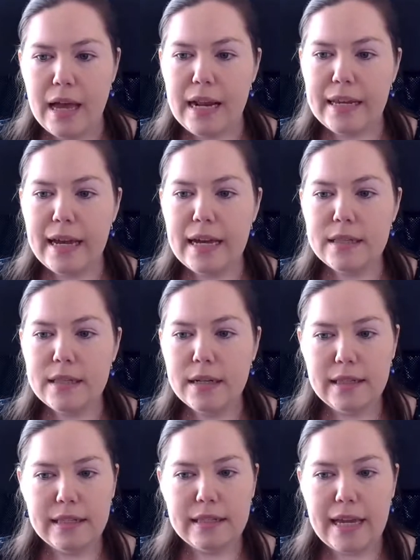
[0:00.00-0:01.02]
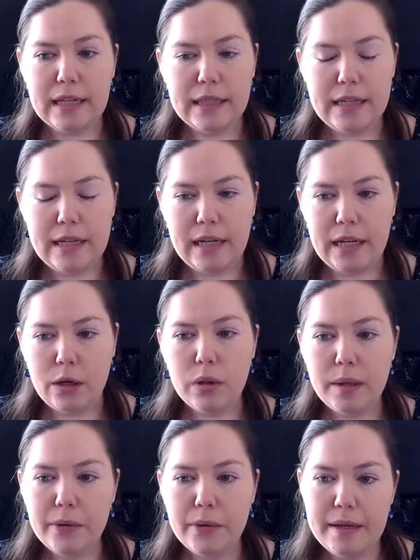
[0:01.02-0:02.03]
and gas that is exactly in
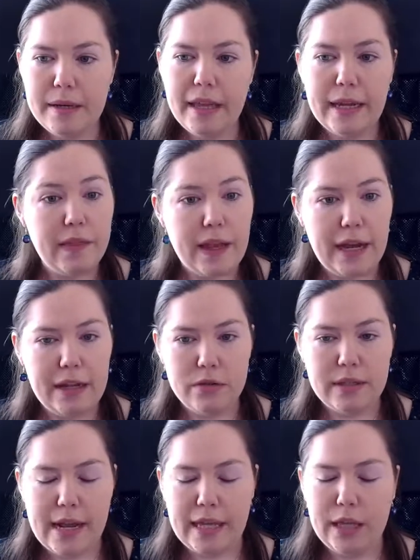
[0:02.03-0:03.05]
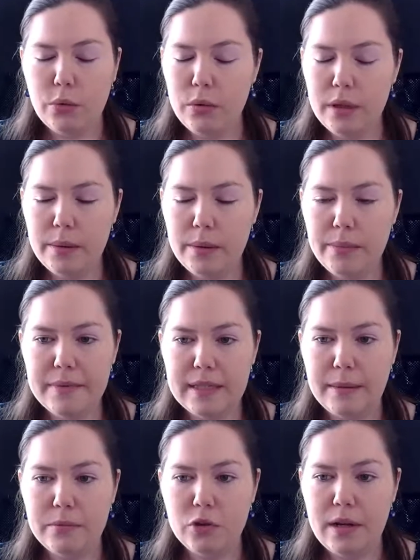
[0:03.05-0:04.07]
equilibrium, like in the hydrostatic equilibrium
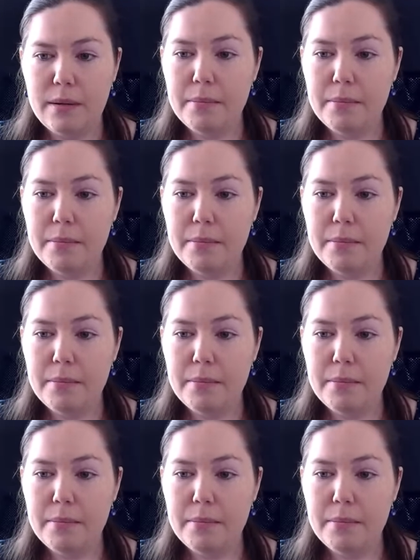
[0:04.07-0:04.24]
assumption,